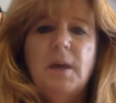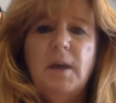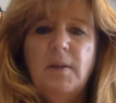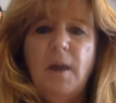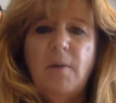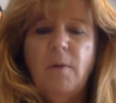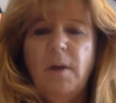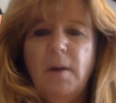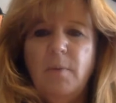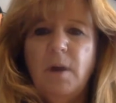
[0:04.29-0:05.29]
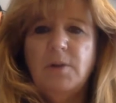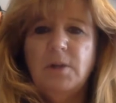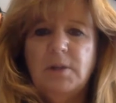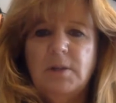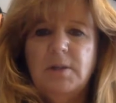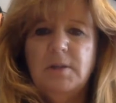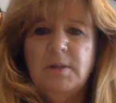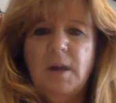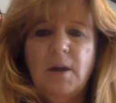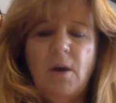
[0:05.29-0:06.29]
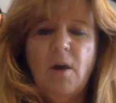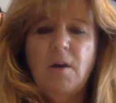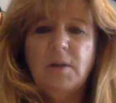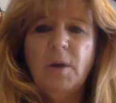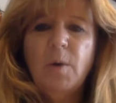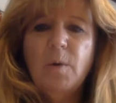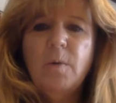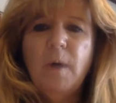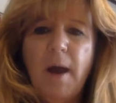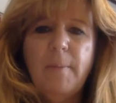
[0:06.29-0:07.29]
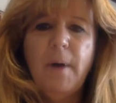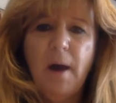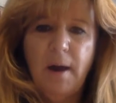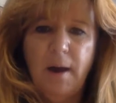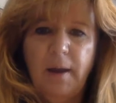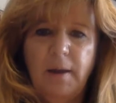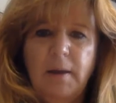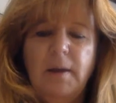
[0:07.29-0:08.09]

and that writing project is called Who Am I?